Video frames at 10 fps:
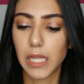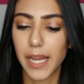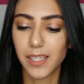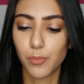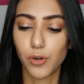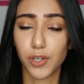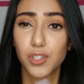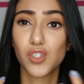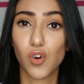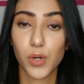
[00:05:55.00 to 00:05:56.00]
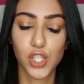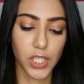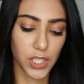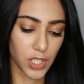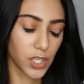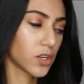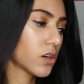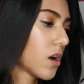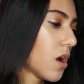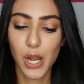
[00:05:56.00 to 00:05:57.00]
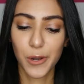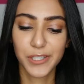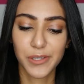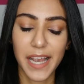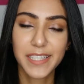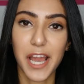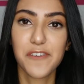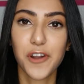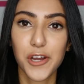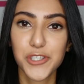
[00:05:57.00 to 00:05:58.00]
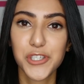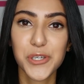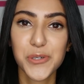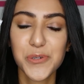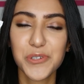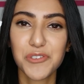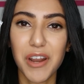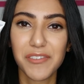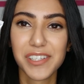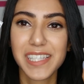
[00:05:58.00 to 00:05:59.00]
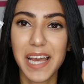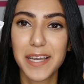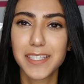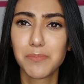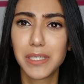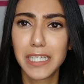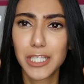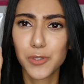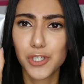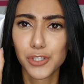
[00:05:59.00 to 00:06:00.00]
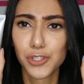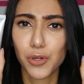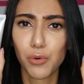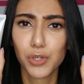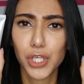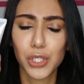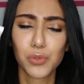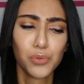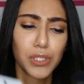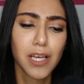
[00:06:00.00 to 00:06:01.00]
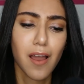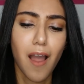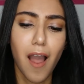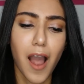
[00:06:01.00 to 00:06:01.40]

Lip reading: applying the product so much easier. Okay, so next I've got two travel sized minis, which are so cute.